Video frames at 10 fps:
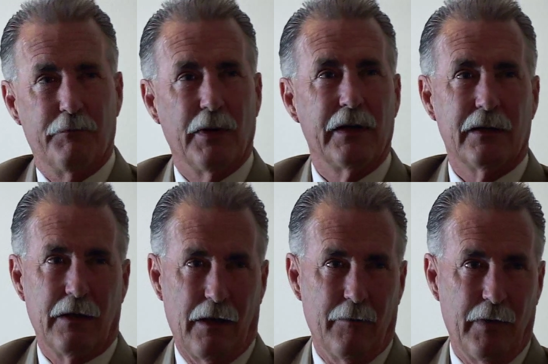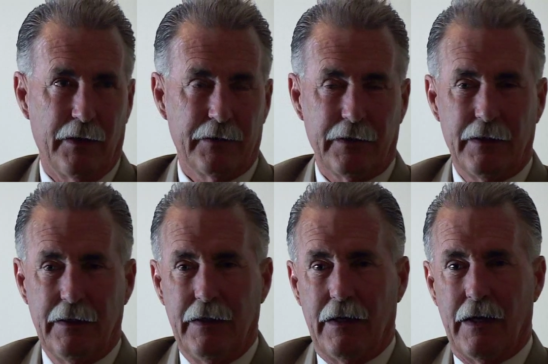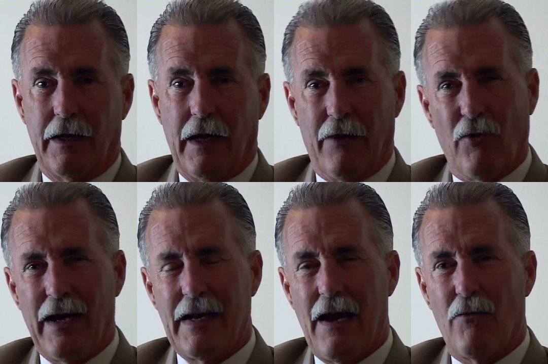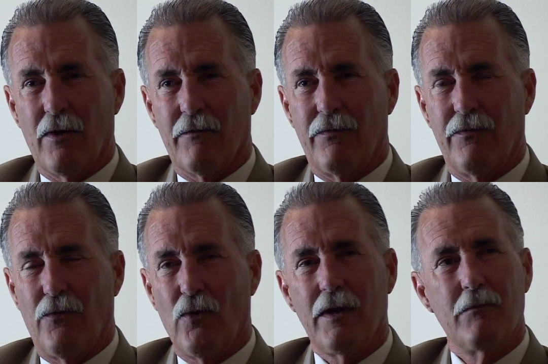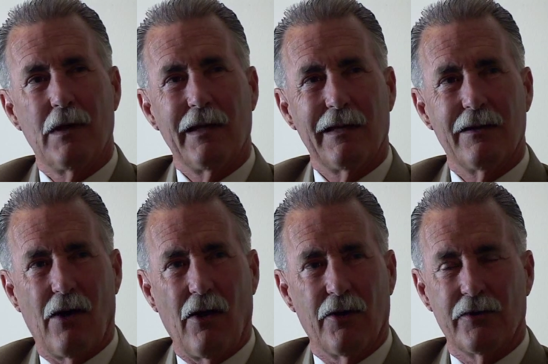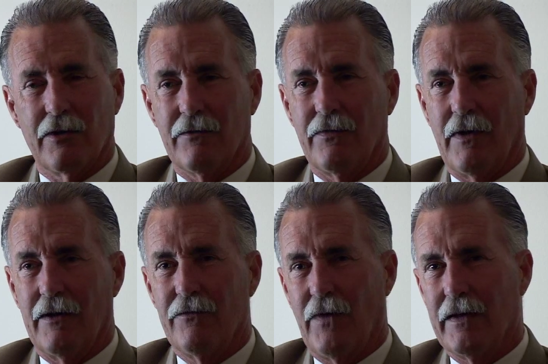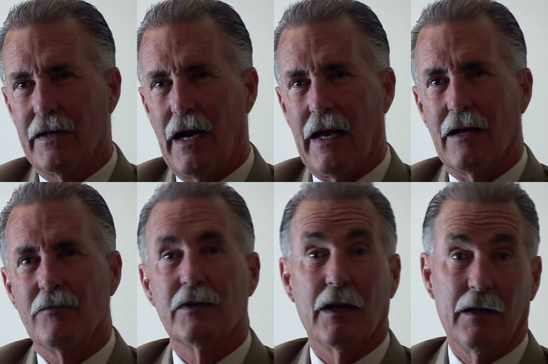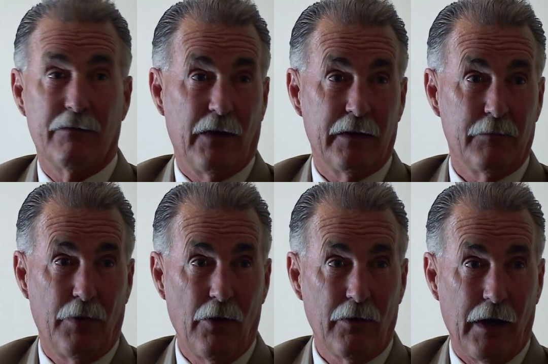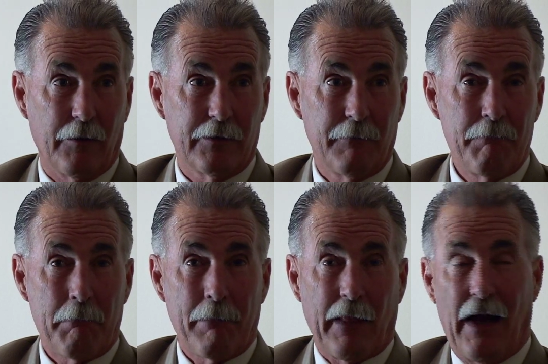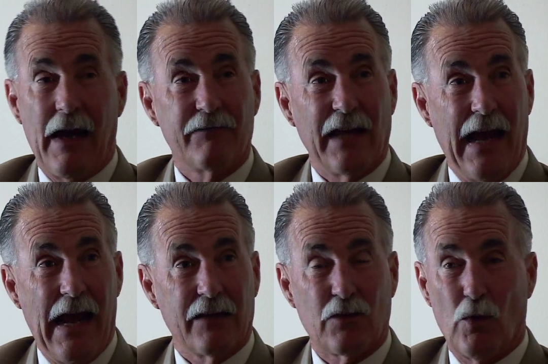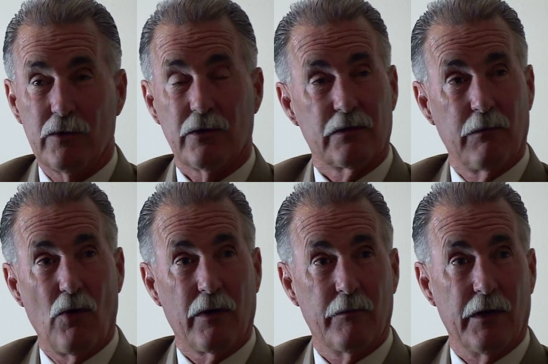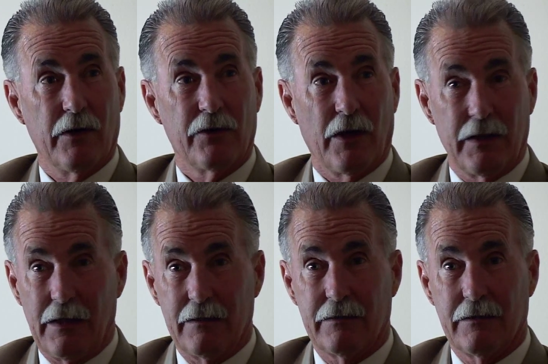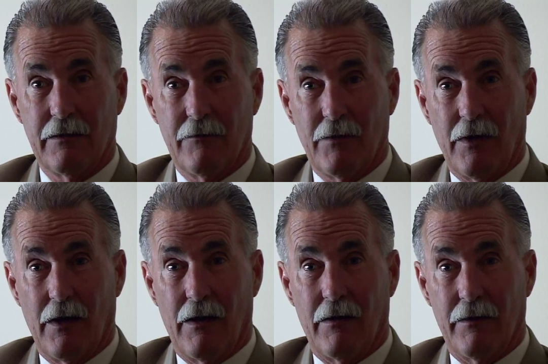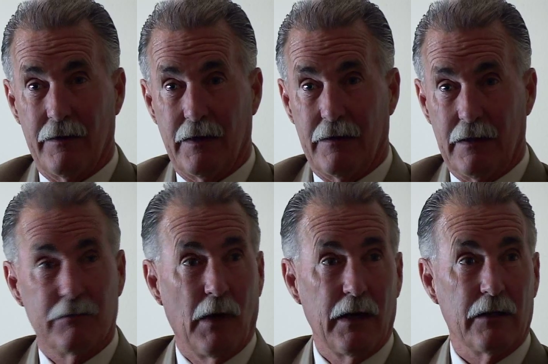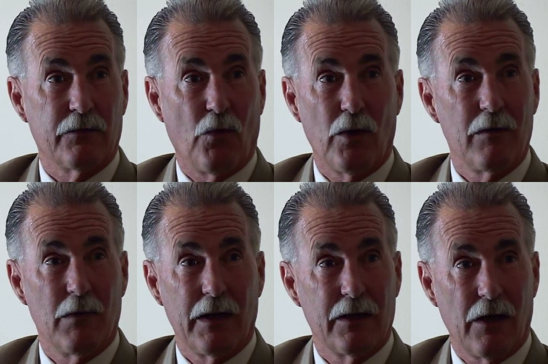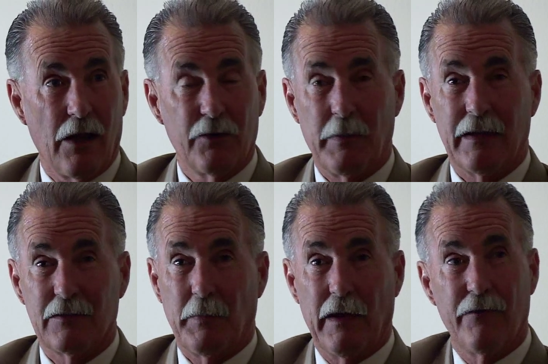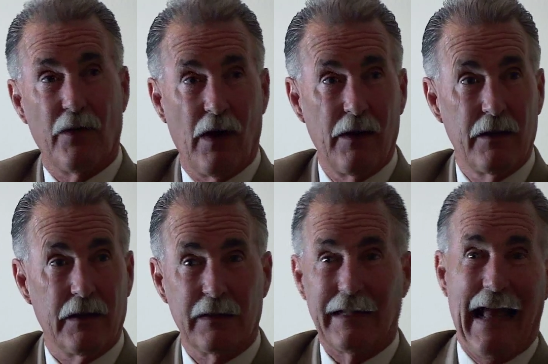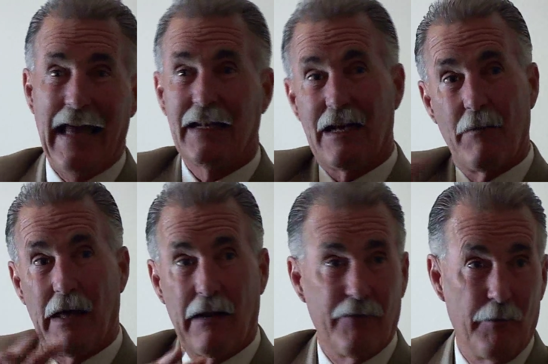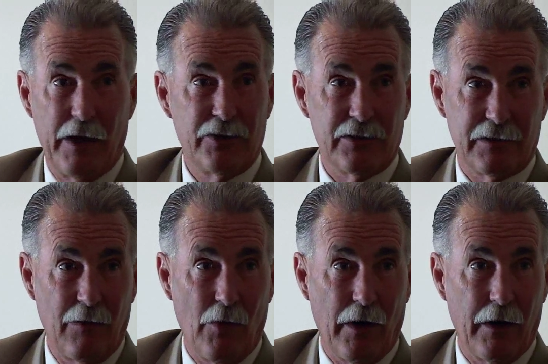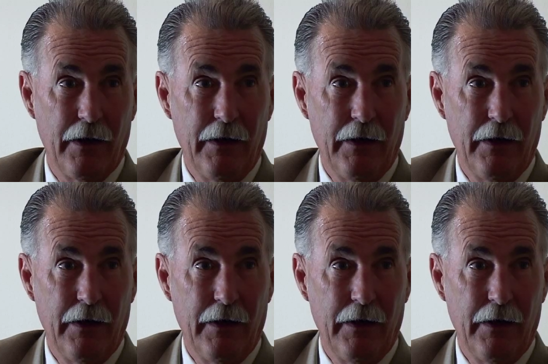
billion budget. And right now we're $40 million of unfunded items and unfunded programs. I have to ask, where's the smoke and mirrors on these monies? $40 million being spent for other things that had to come out of a budget somewhere,